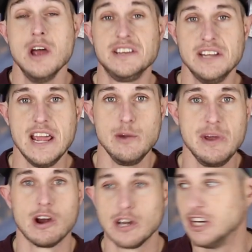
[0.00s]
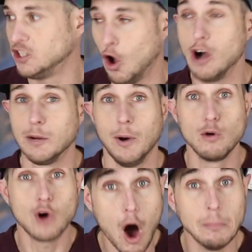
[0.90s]
Today we are going to talk
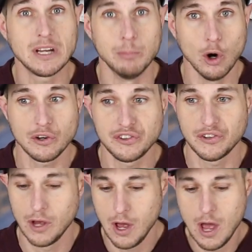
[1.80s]
about comic books.